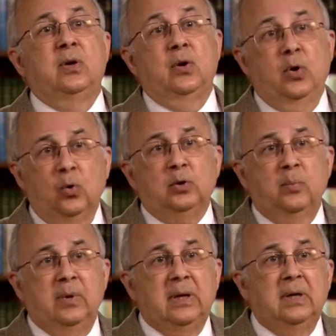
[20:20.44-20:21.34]

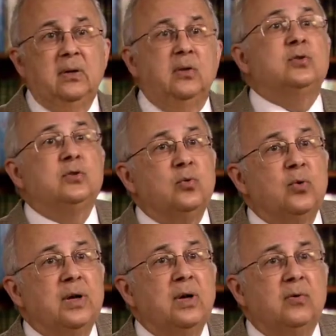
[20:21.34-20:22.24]
notably the
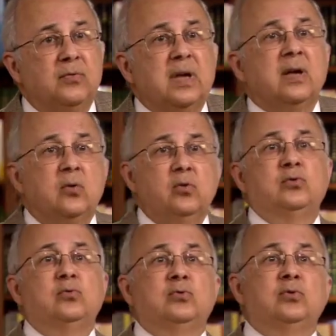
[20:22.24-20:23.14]
story of King
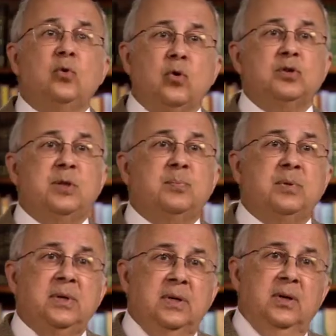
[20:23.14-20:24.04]
Khosru's courtship
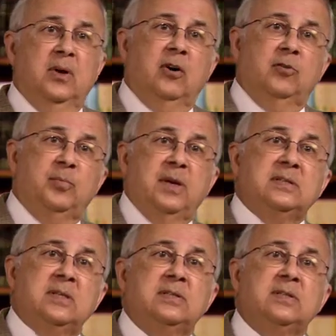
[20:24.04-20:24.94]
of
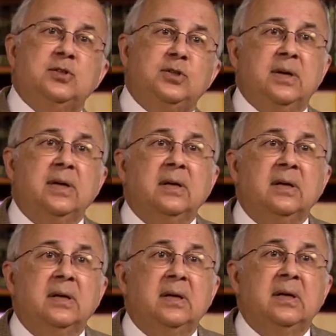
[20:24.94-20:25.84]
Princess Shireen
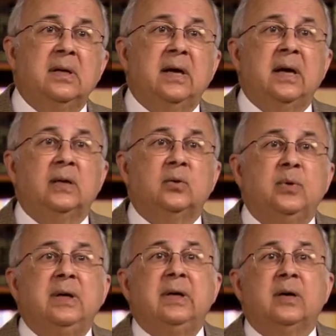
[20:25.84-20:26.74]
and
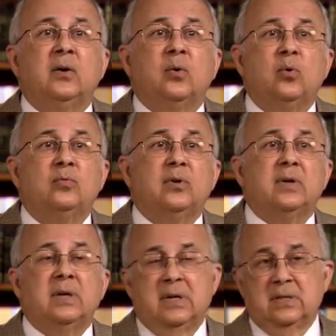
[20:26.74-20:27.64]
winning her over
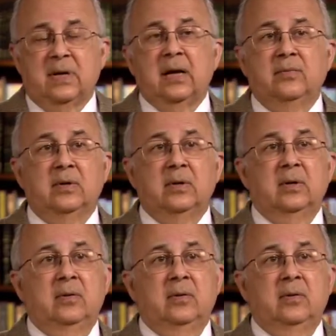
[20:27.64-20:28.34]
his rival